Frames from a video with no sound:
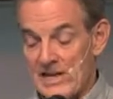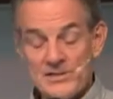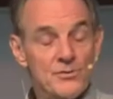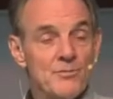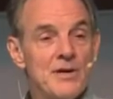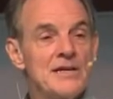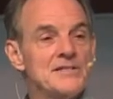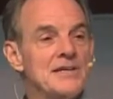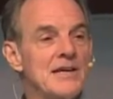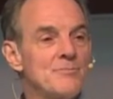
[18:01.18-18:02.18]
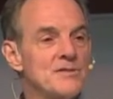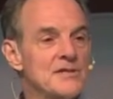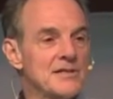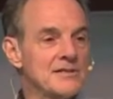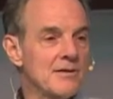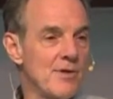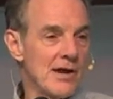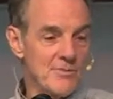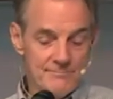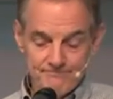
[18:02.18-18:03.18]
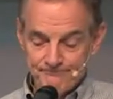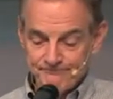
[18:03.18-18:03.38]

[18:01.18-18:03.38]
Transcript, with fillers: That's what it means to keep the sixth commandment.